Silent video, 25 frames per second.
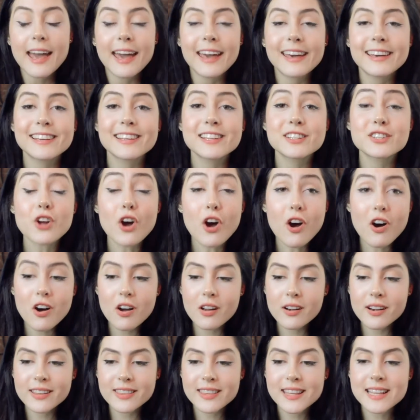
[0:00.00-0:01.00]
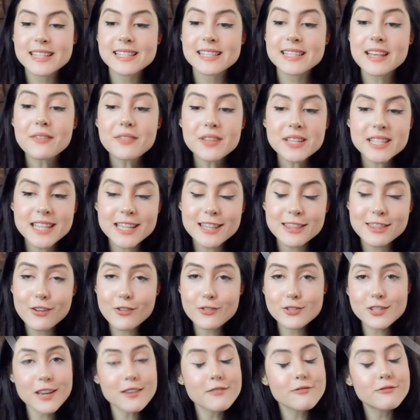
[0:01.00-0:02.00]
And on the 17th,
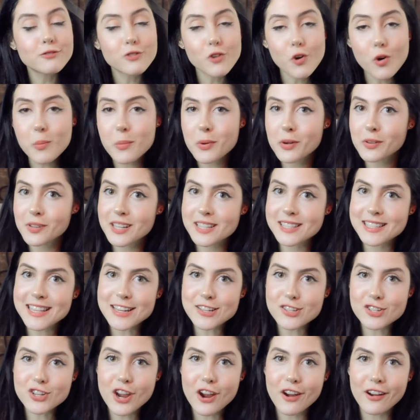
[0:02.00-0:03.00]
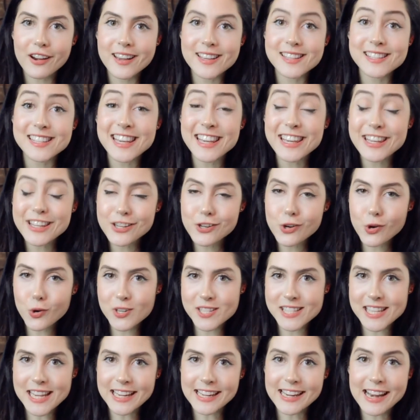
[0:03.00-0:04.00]
there's a full moon in Sagittarius in your
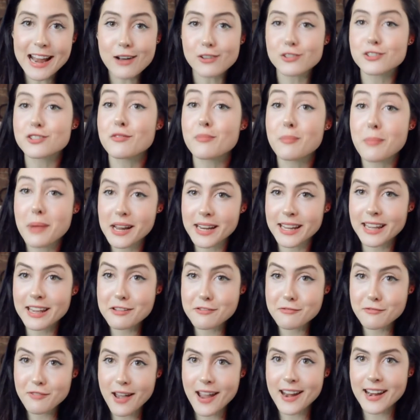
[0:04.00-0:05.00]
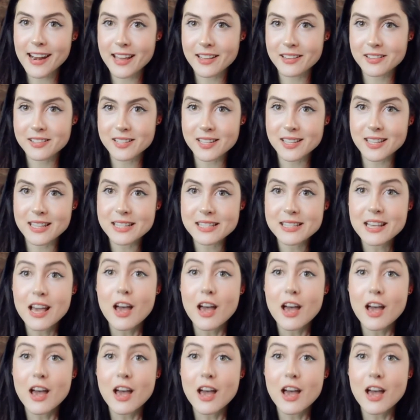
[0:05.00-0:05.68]
2nd house of money and finances,